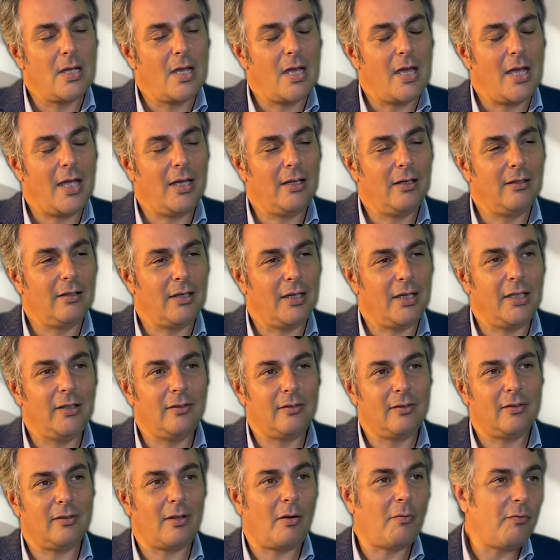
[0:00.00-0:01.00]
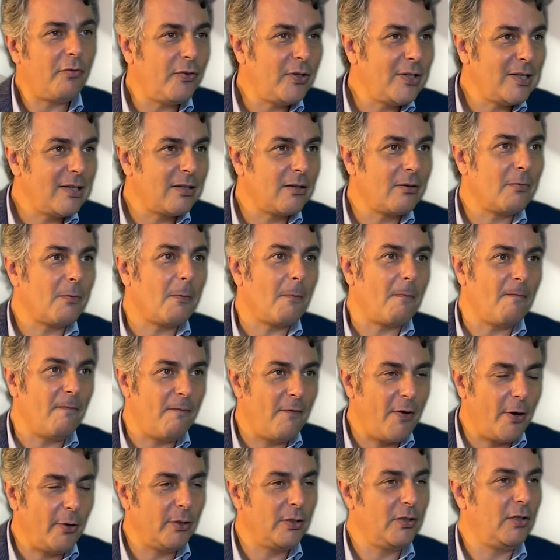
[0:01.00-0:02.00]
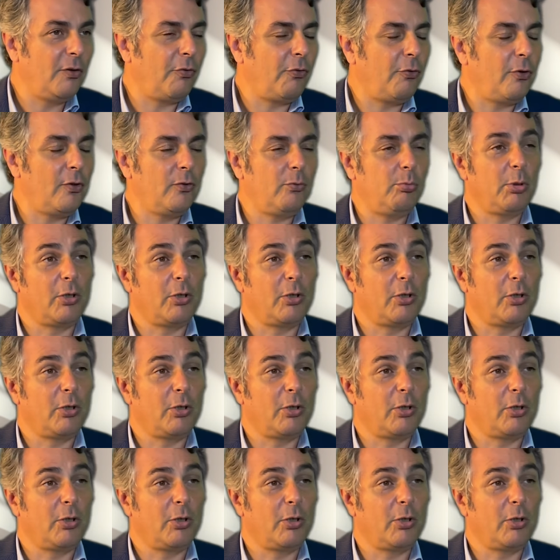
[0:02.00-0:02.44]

And it's something very different